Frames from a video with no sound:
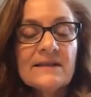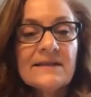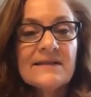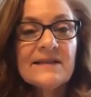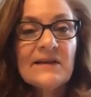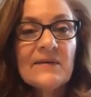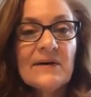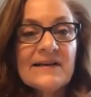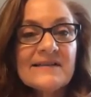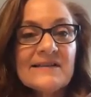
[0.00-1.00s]
So
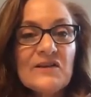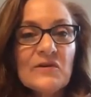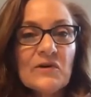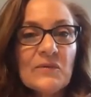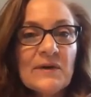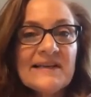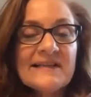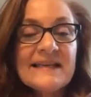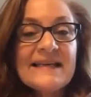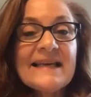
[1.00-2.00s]
I see you're
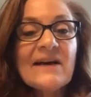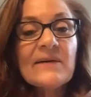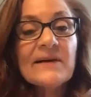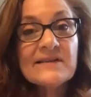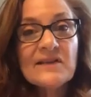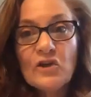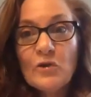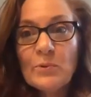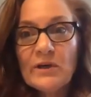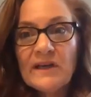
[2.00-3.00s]
erasing. Now I see you
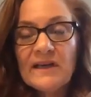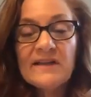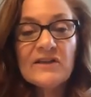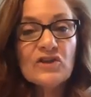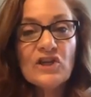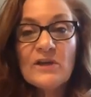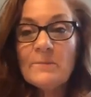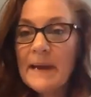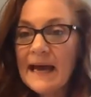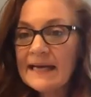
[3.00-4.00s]
putting the sheet
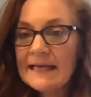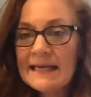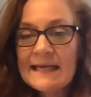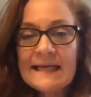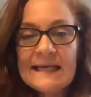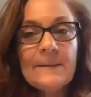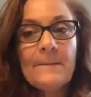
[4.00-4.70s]
back in.